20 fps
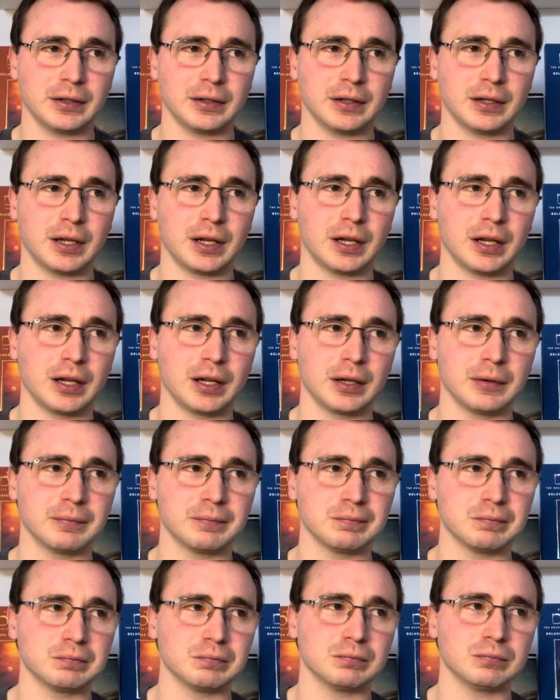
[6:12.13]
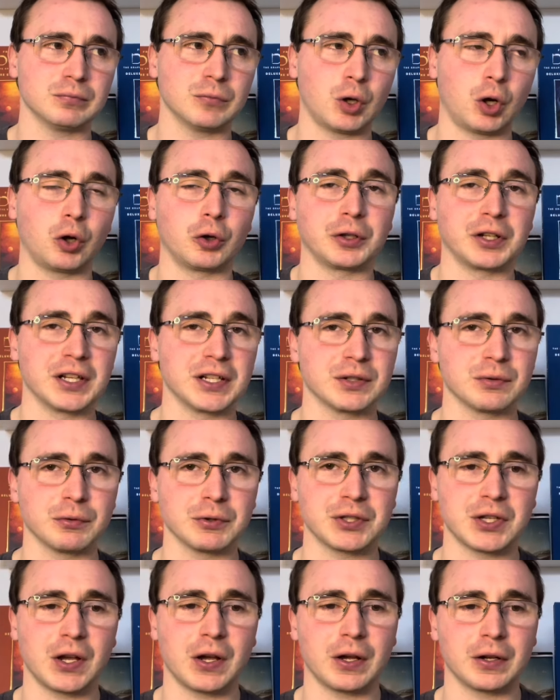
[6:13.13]
um, on his
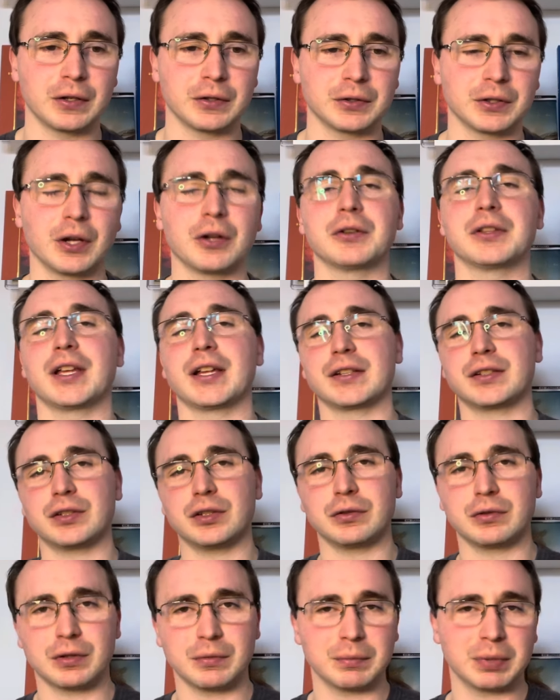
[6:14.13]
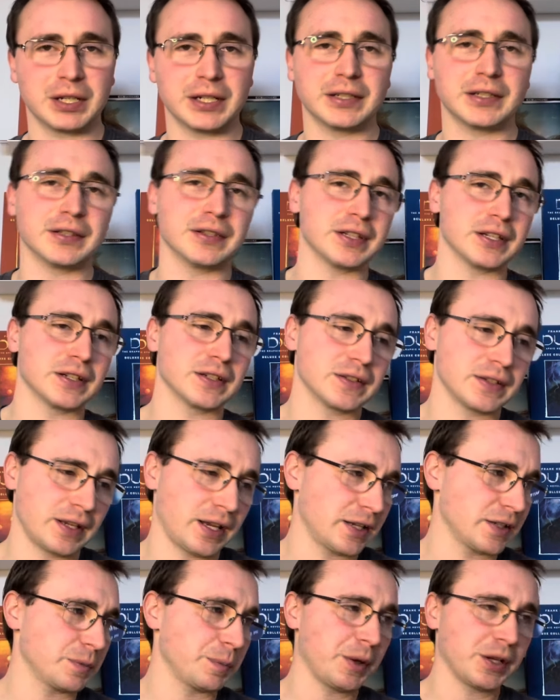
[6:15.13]
return and go, yes, you completed this
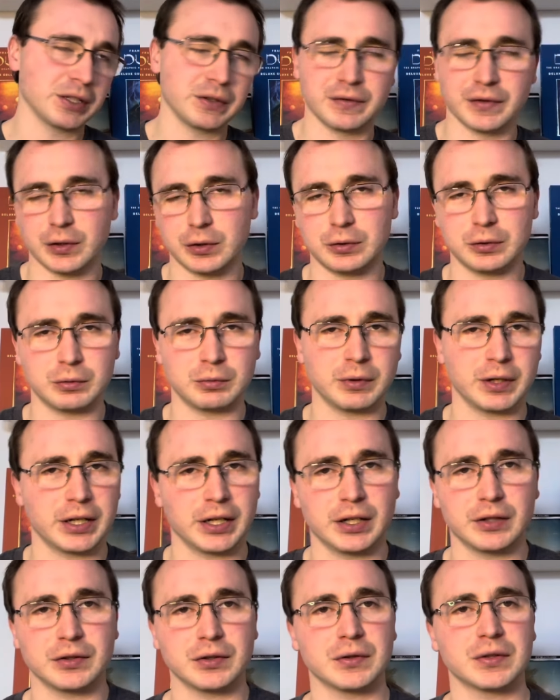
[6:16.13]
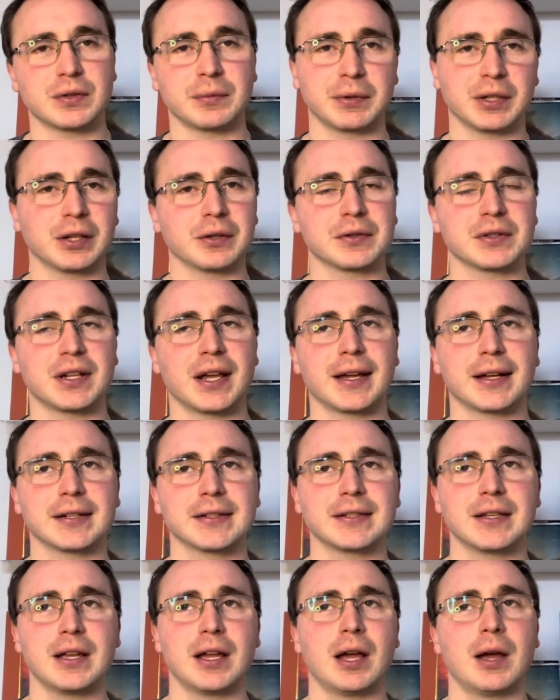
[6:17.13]
aspect of it, or we're going to do something else
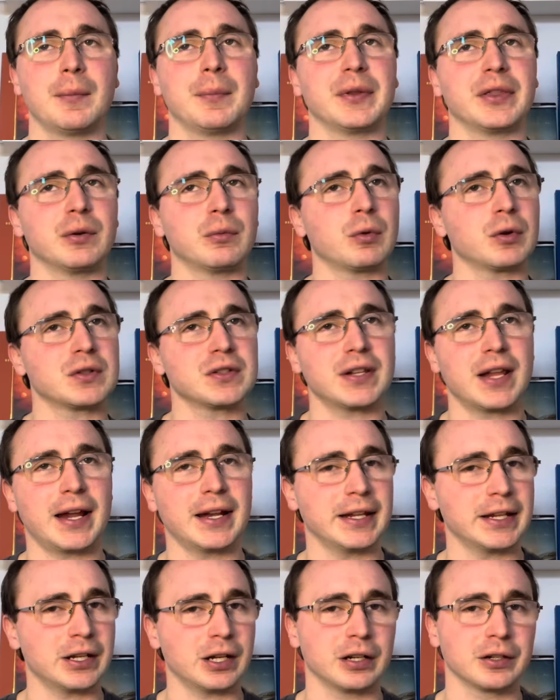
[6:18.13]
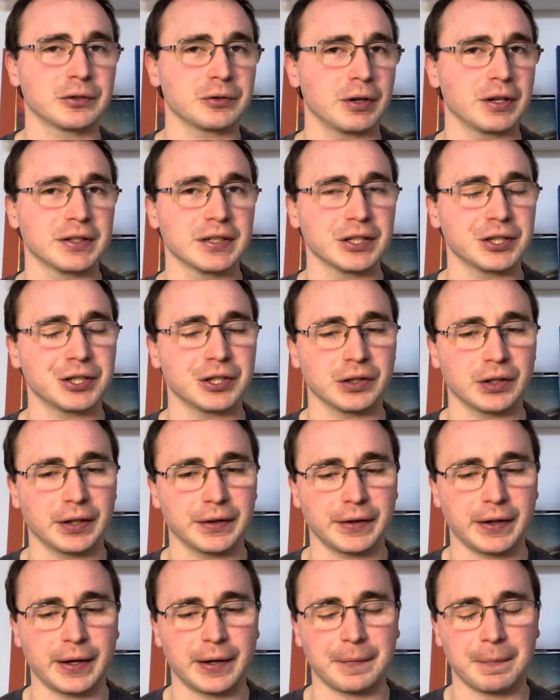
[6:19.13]
next. But there wasn't any kind of transition
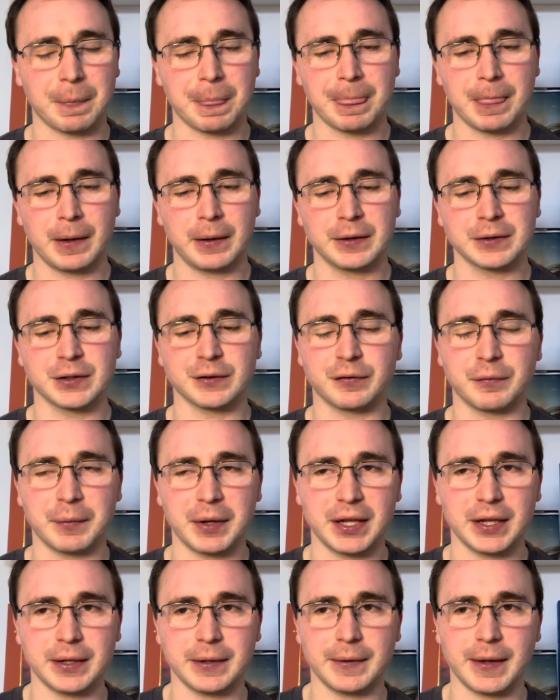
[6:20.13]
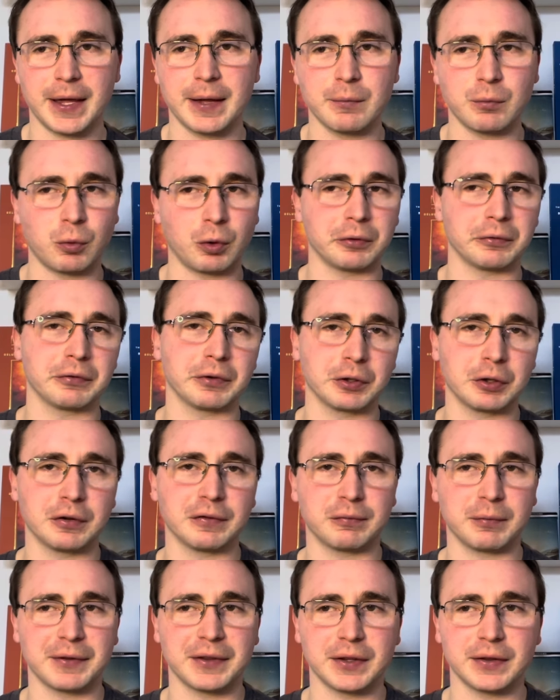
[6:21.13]
like that. So for me, him wandering
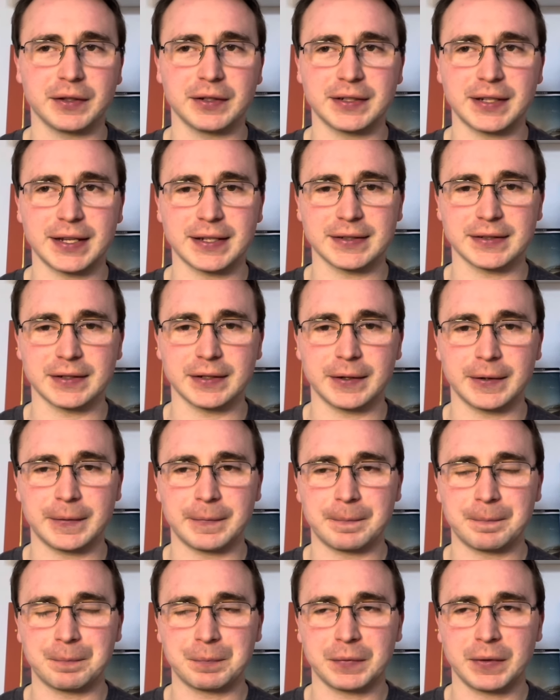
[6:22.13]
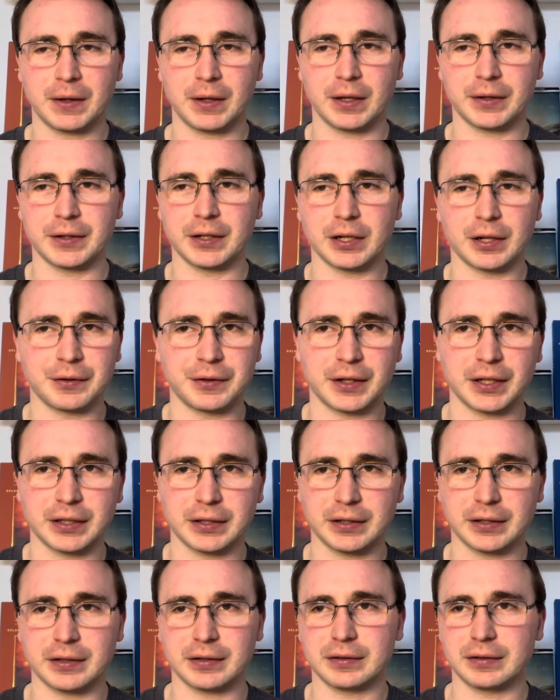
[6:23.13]
off within the desert, and then I
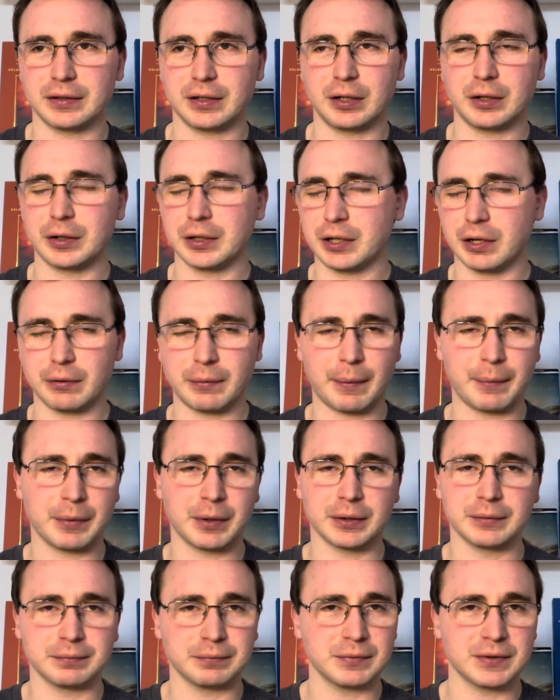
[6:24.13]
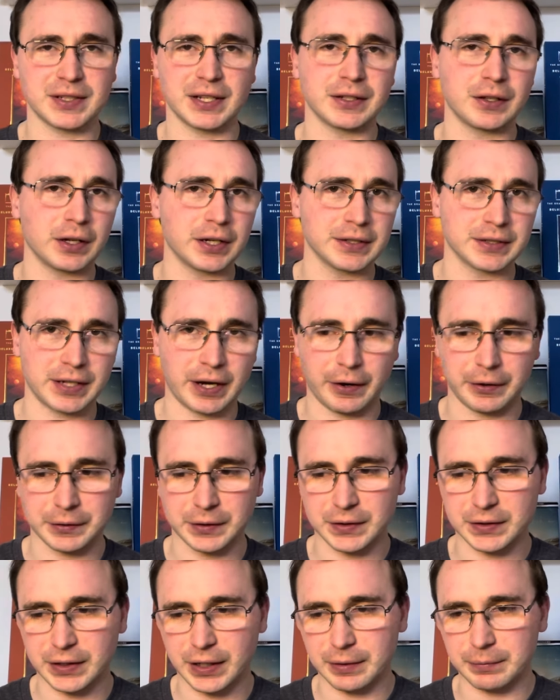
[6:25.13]
think, oh, I can't remember Zendaya's
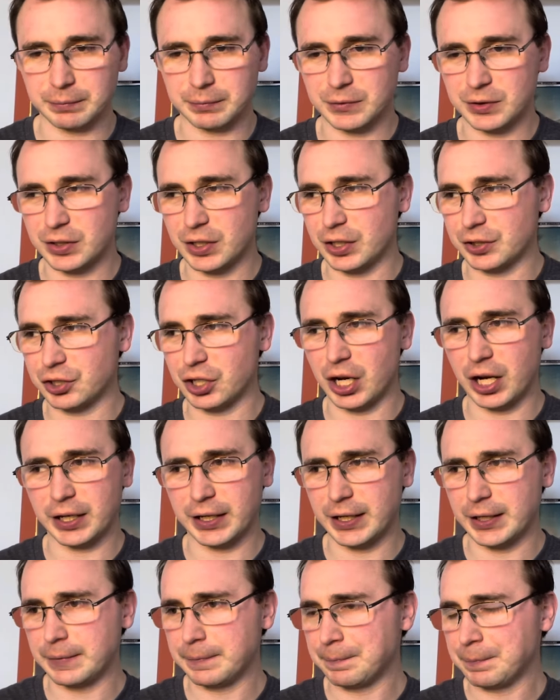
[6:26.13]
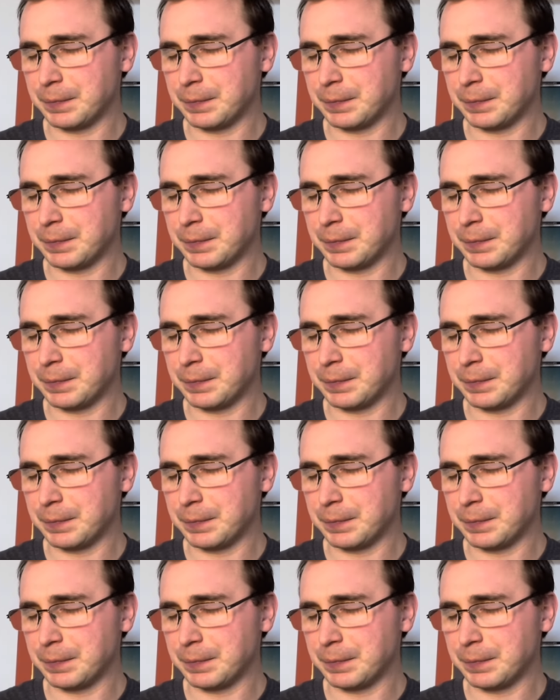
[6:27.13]
character's name, Ch Chani.